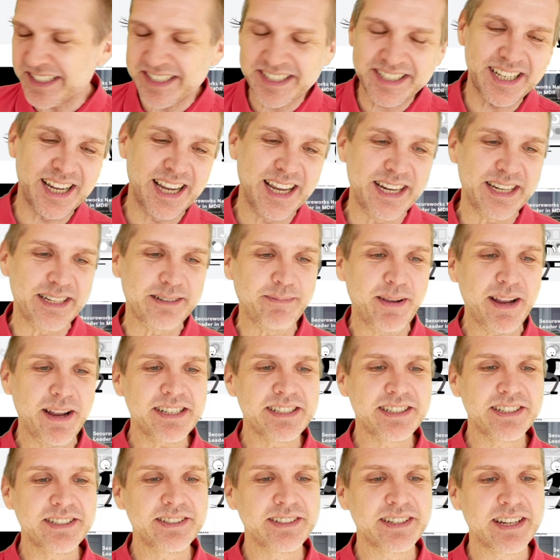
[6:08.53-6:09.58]
side
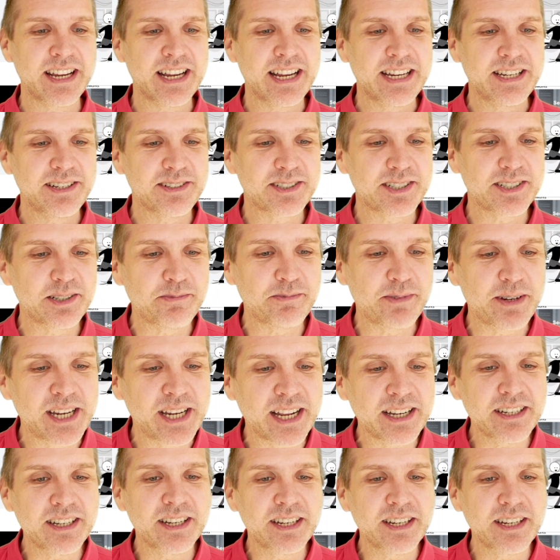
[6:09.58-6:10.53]
menu, you see we can